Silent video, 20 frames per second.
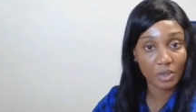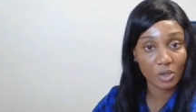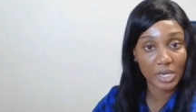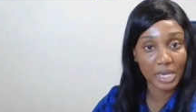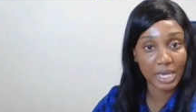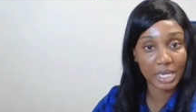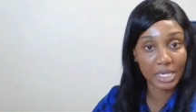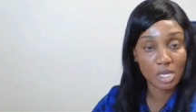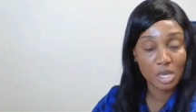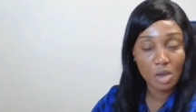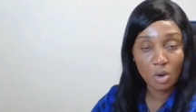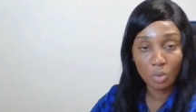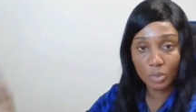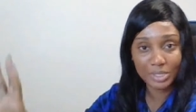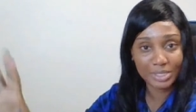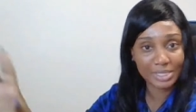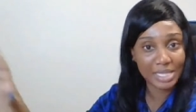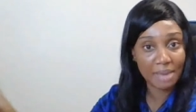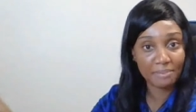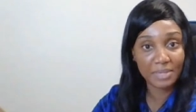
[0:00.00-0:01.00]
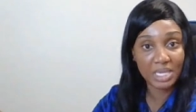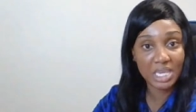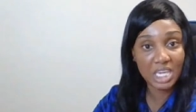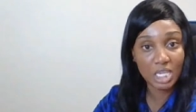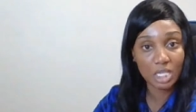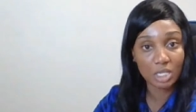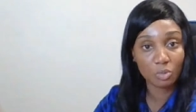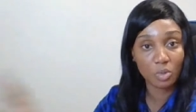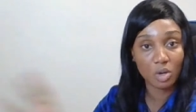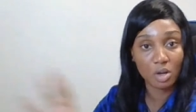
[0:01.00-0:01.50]
Okay. What does that
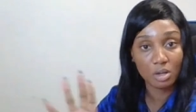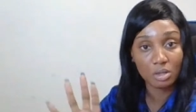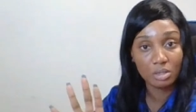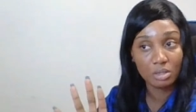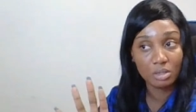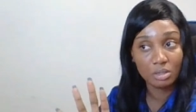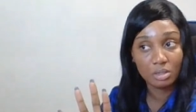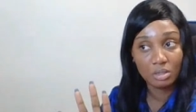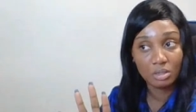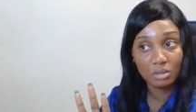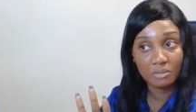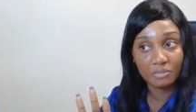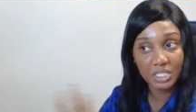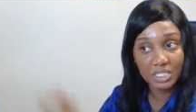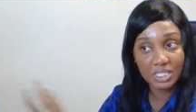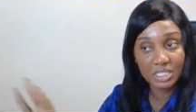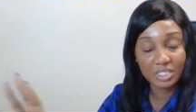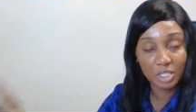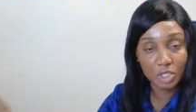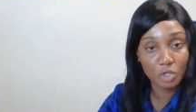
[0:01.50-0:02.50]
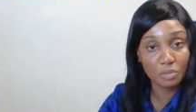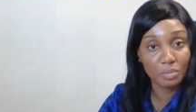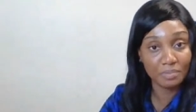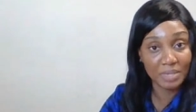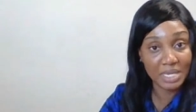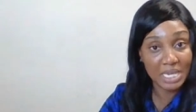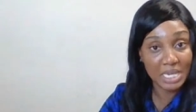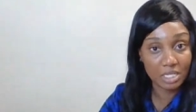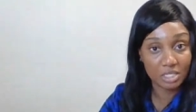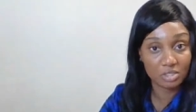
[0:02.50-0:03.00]
mean? Well, this is a human
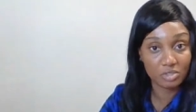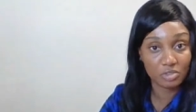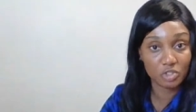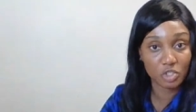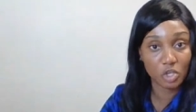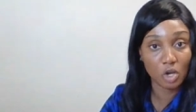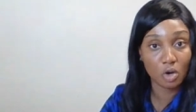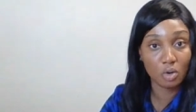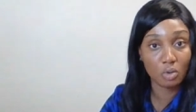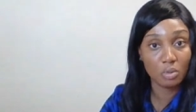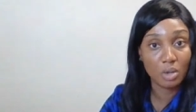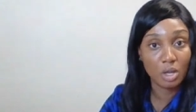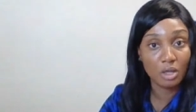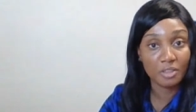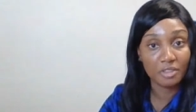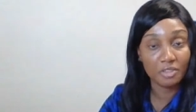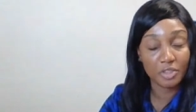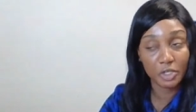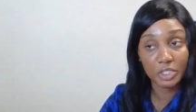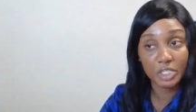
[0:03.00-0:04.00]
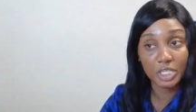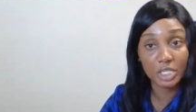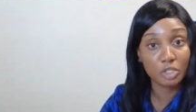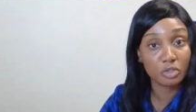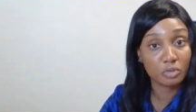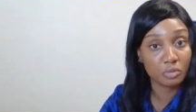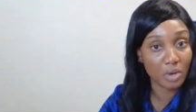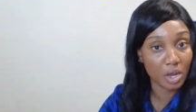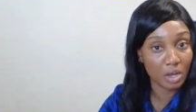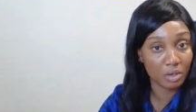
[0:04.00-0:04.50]
being. So they're going to
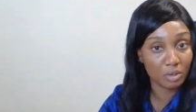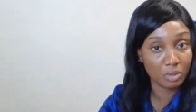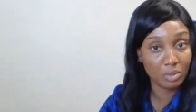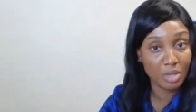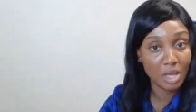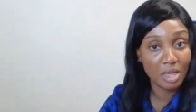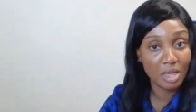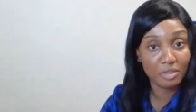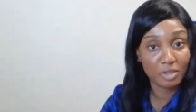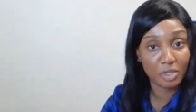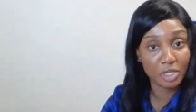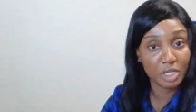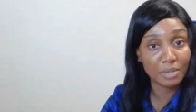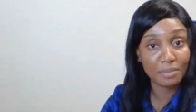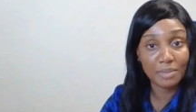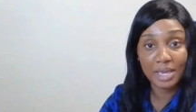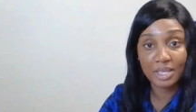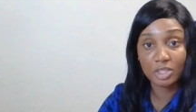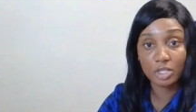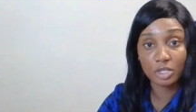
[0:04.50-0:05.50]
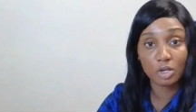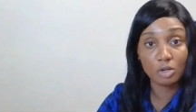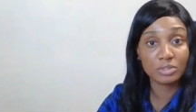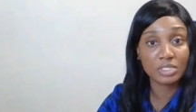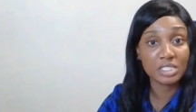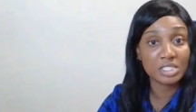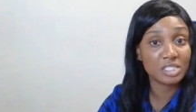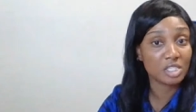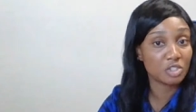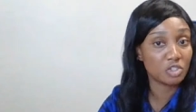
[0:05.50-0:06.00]
grow. They're going to make their own
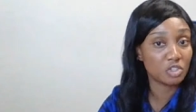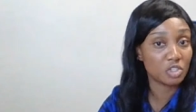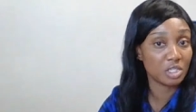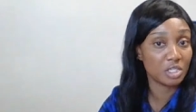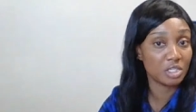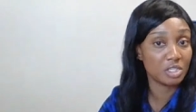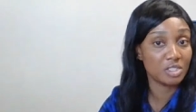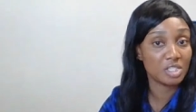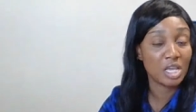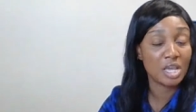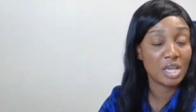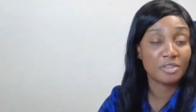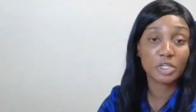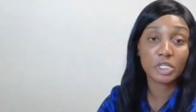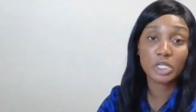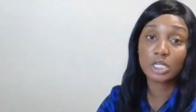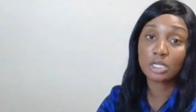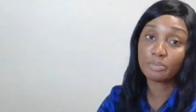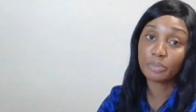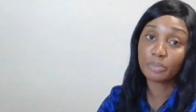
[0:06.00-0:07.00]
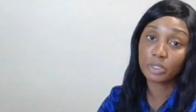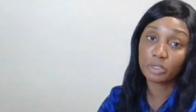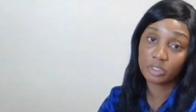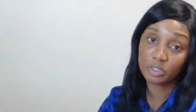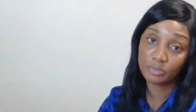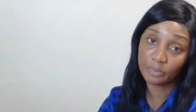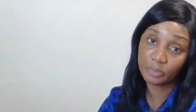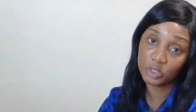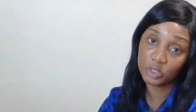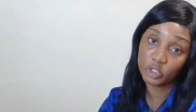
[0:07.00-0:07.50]
decisions. They're going to
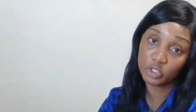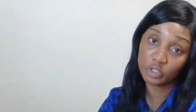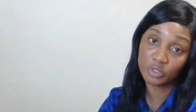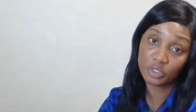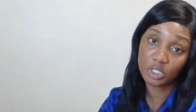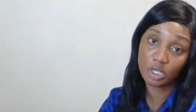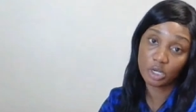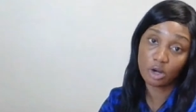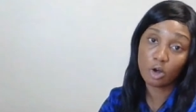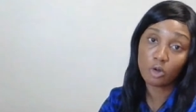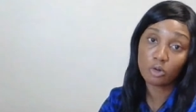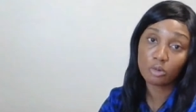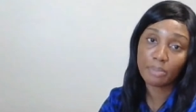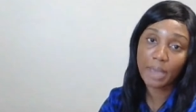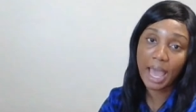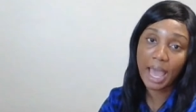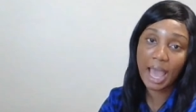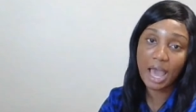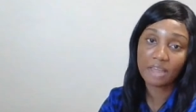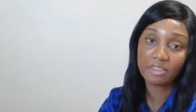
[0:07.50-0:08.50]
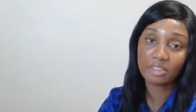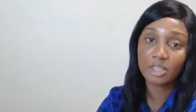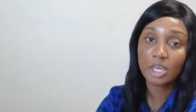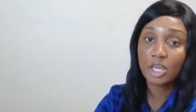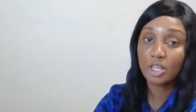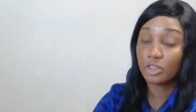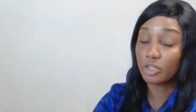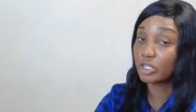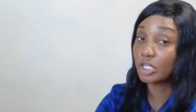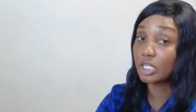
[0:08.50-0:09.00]
choose their own path.
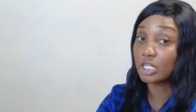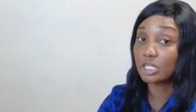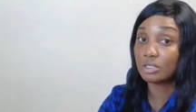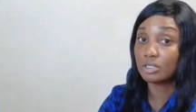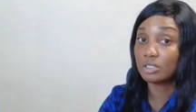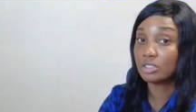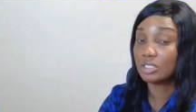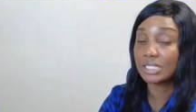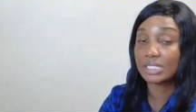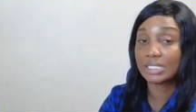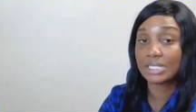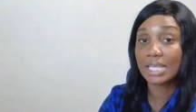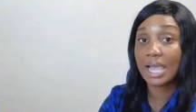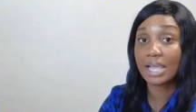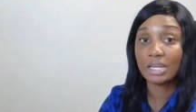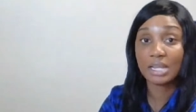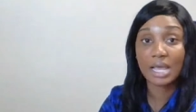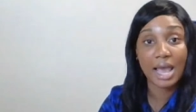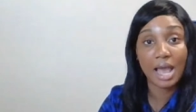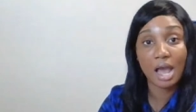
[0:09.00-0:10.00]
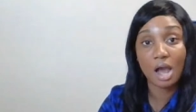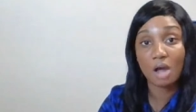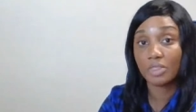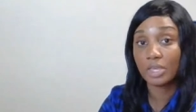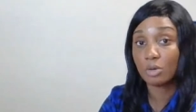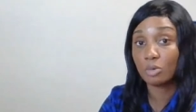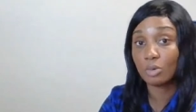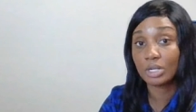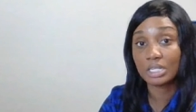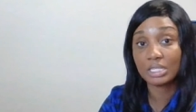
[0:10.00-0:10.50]
They're going to decide how
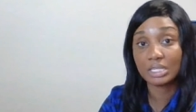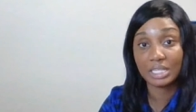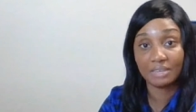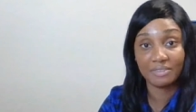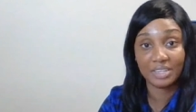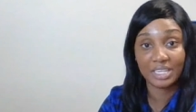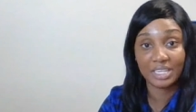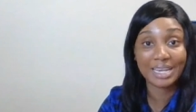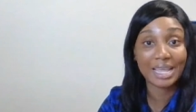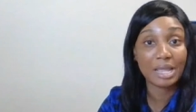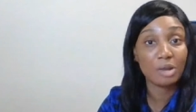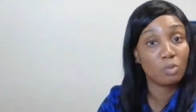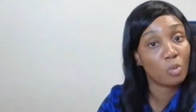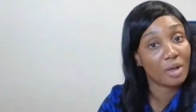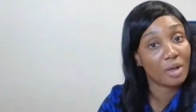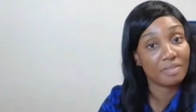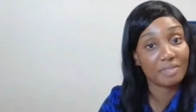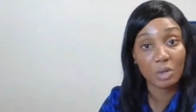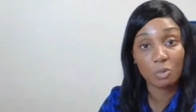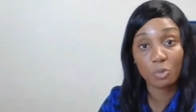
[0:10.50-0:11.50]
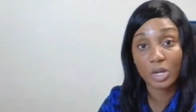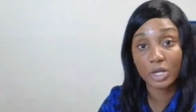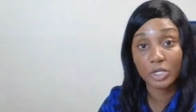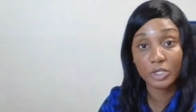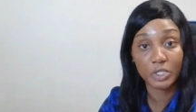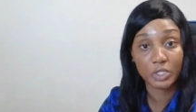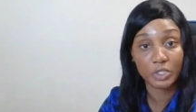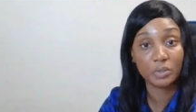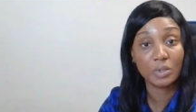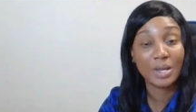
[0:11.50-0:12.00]
they want to live it and what they want to
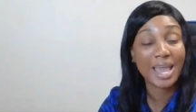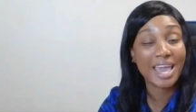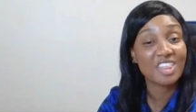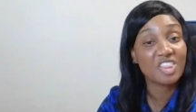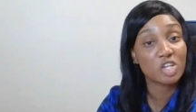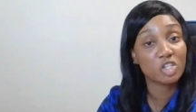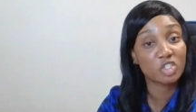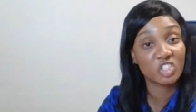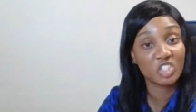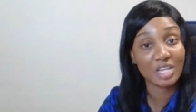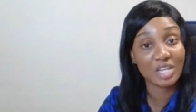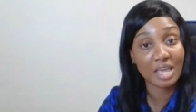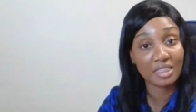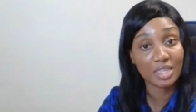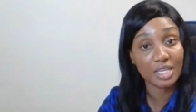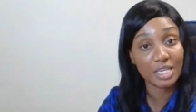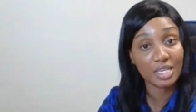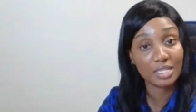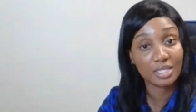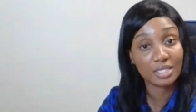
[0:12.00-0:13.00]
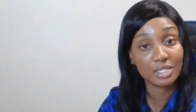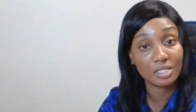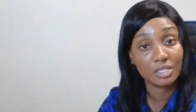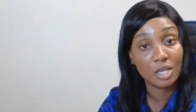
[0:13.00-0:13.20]
do. And there's nothing